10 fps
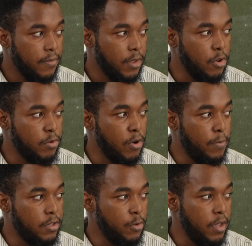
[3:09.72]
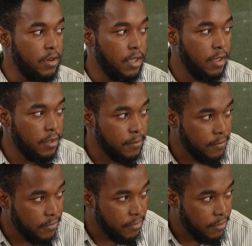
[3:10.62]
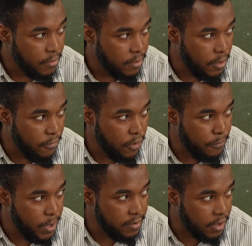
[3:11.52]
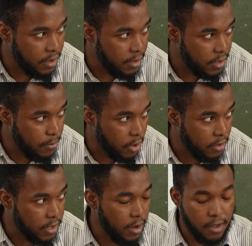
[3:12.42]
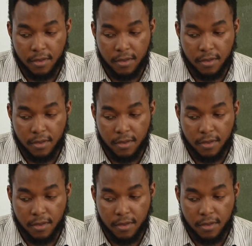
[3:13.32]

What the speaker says: usable between the 5th piece and the bottle jack.